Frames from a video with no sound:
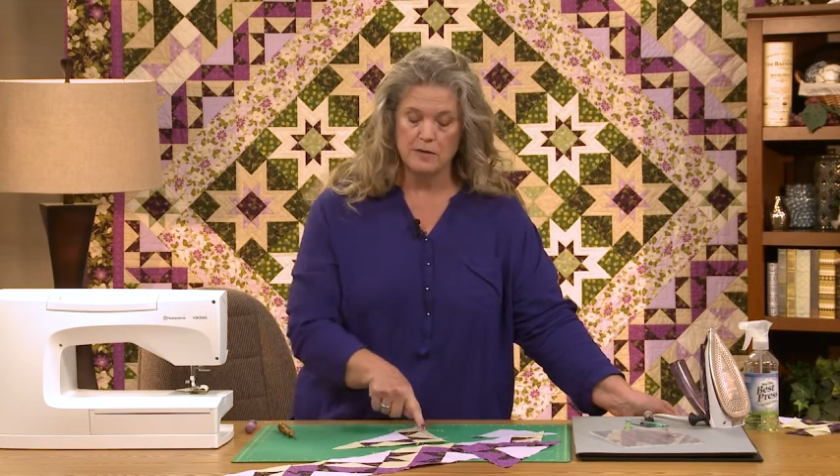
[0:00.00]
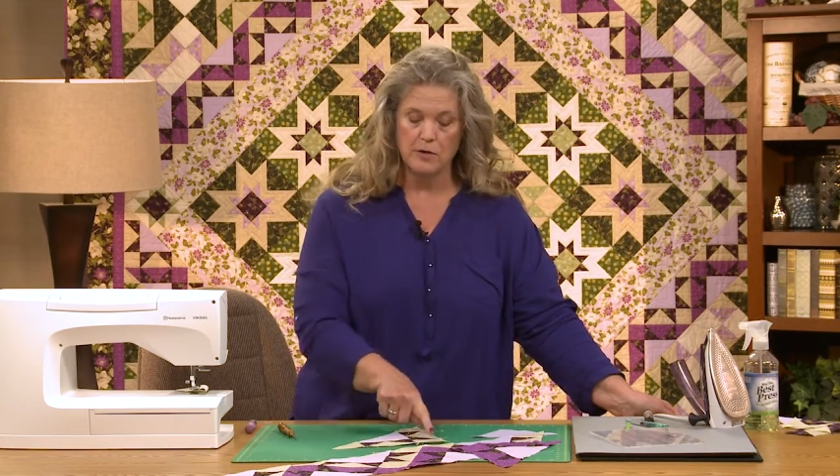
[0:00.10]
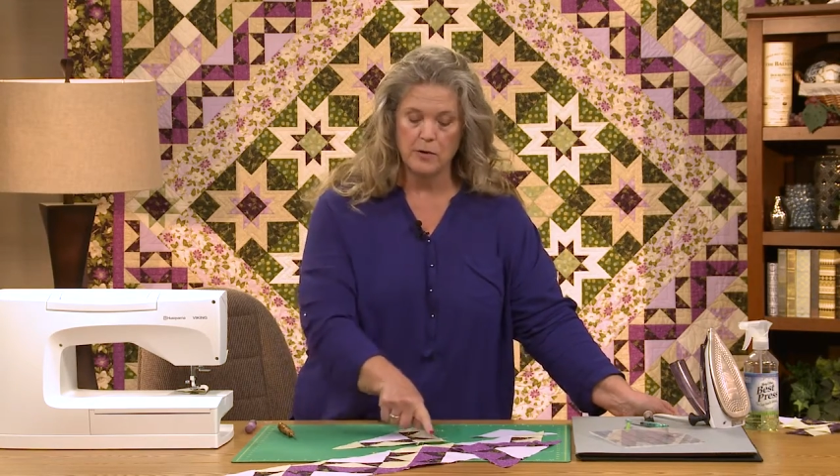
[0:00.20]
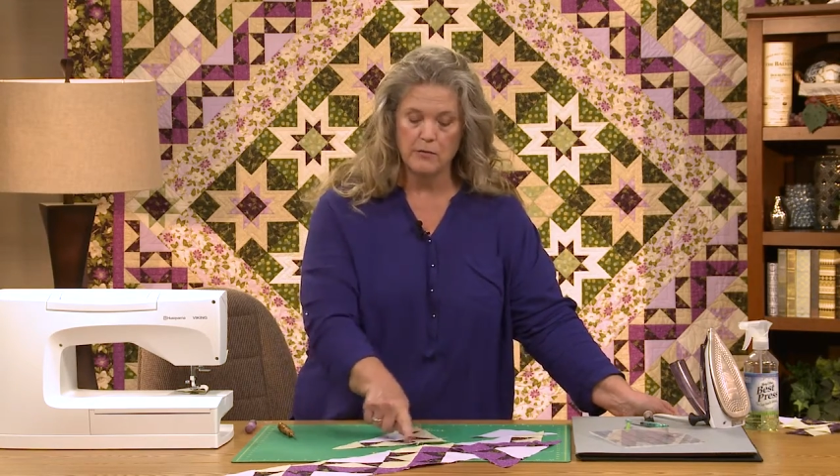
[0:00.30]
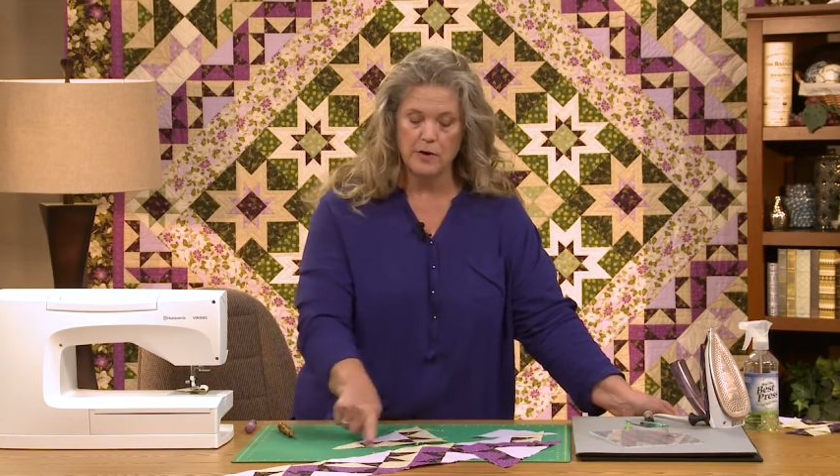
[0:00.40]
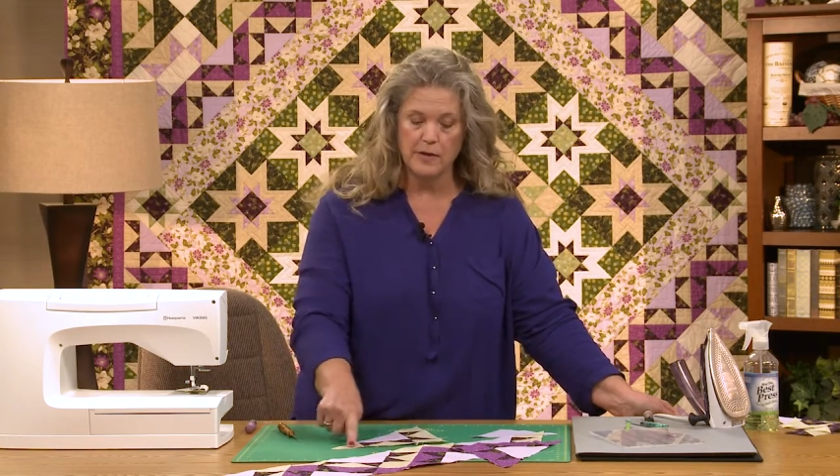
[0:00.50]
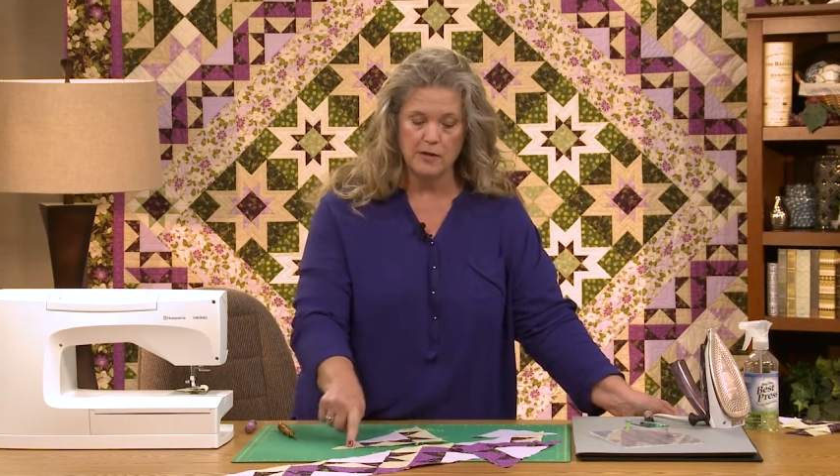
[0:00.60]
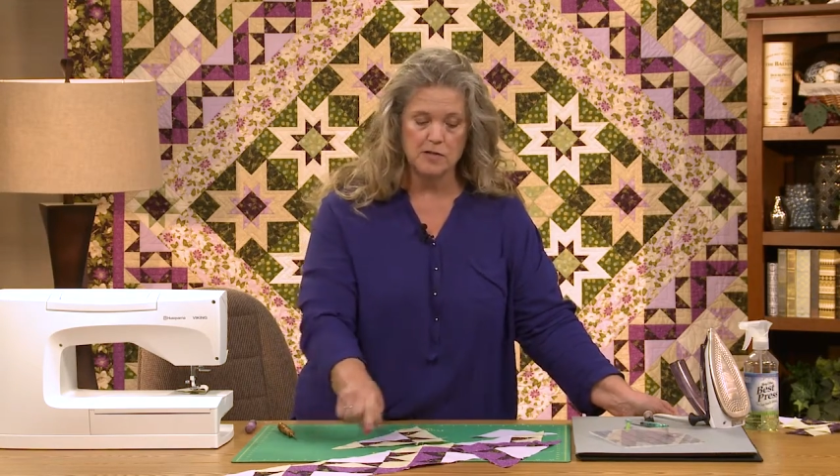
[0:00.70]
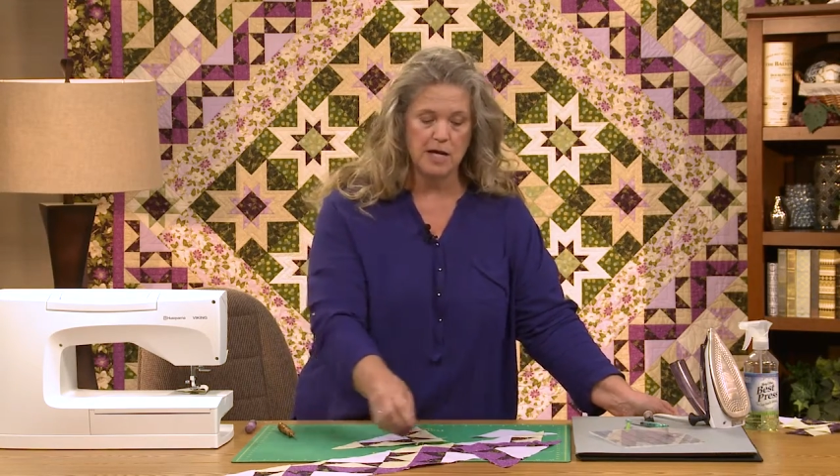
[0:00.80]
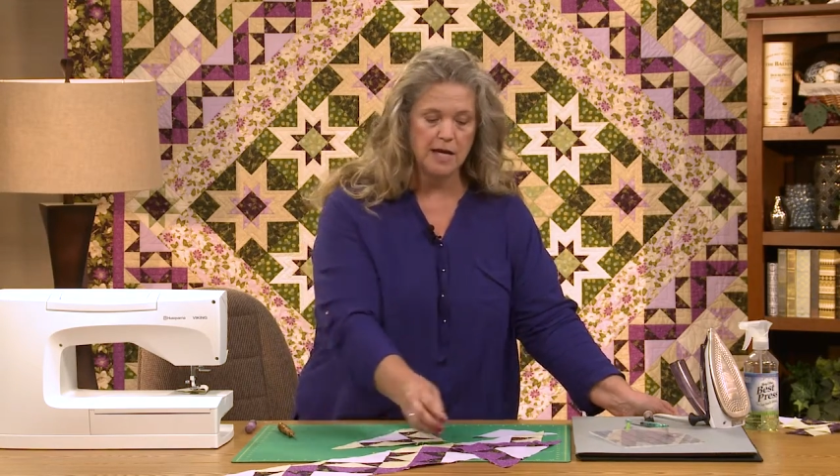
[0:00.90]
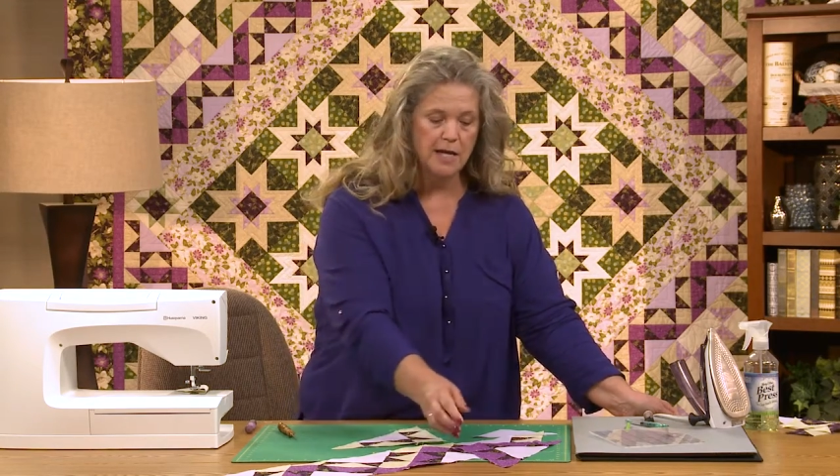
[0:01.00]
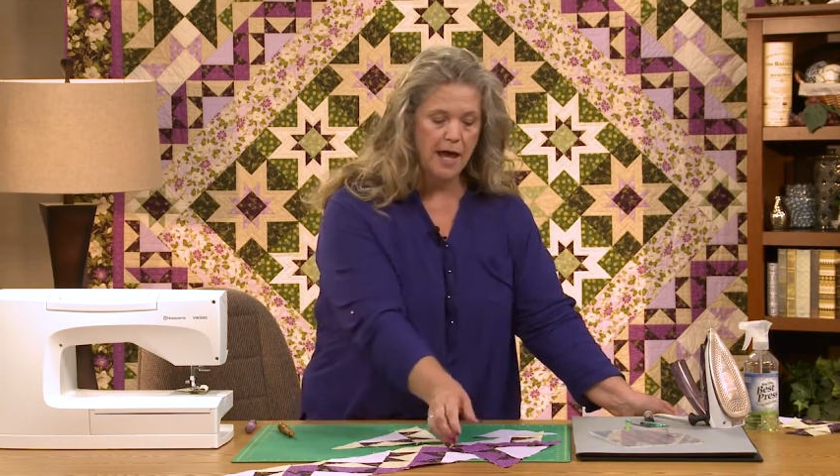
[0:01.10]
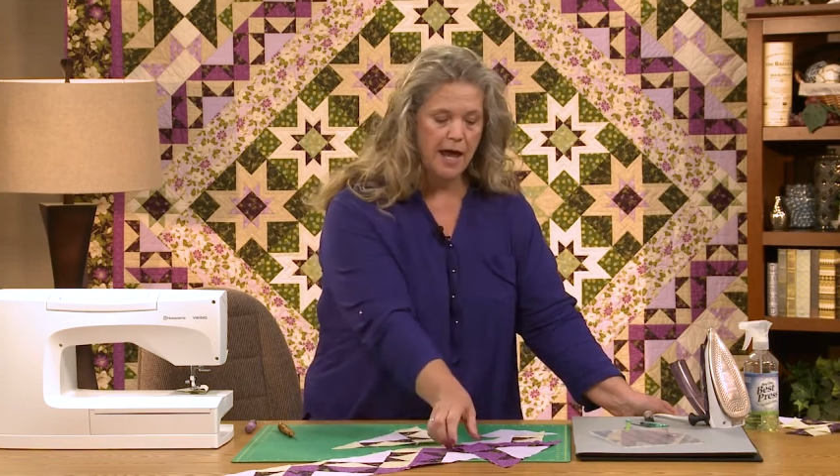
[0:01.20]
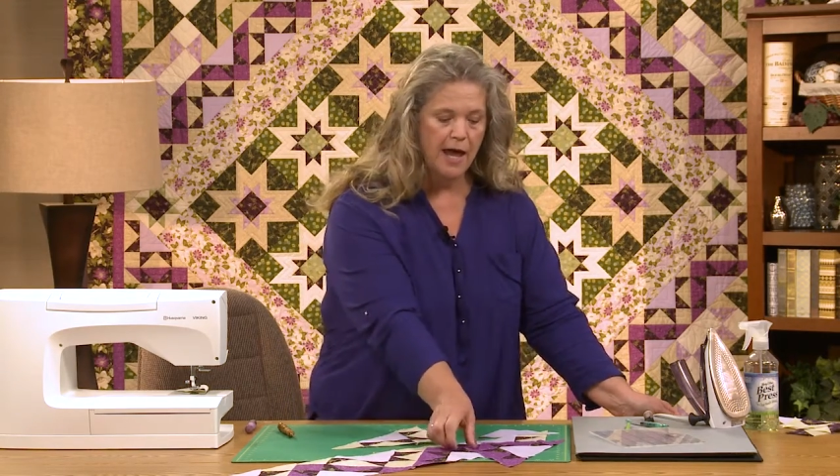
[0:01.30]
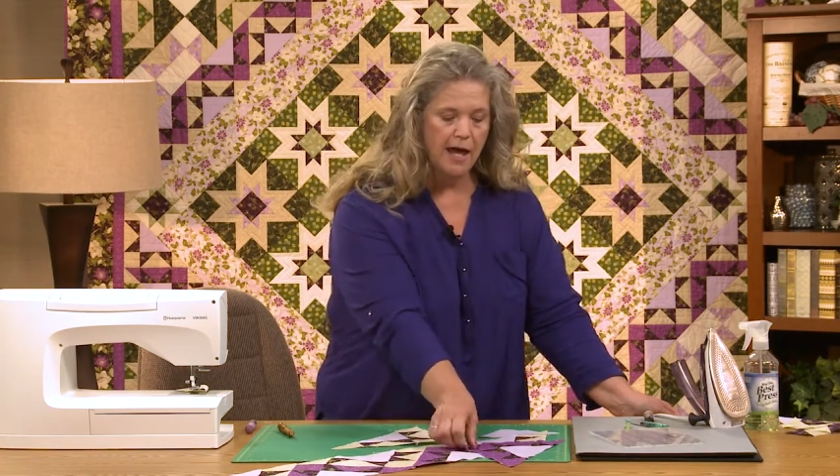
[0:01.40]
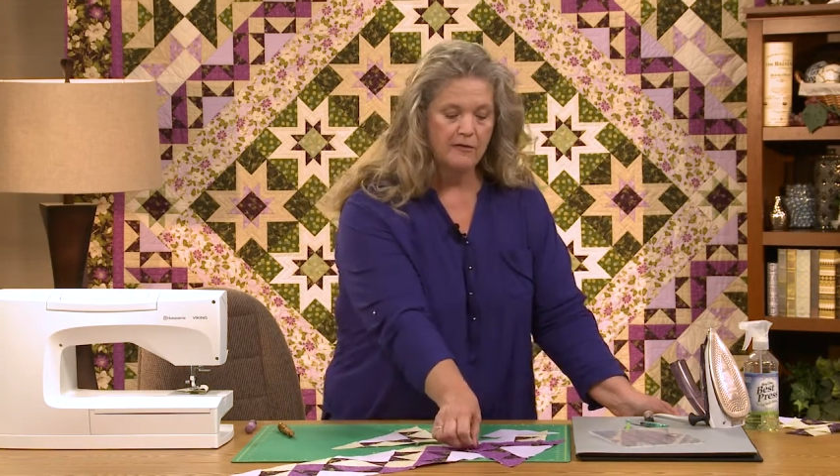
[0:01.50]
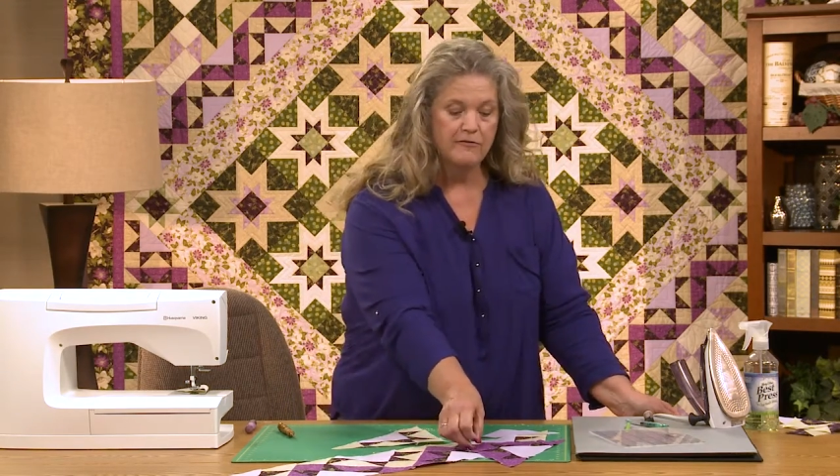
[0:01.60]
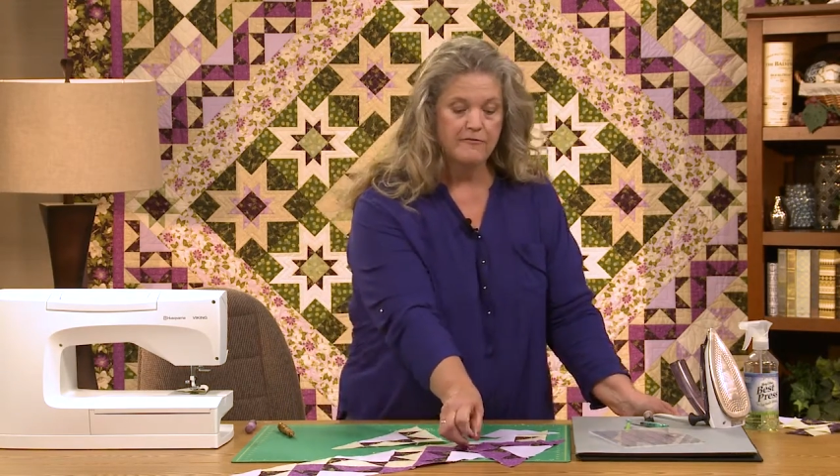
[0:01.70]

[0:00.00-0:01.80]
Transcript: going around the outside and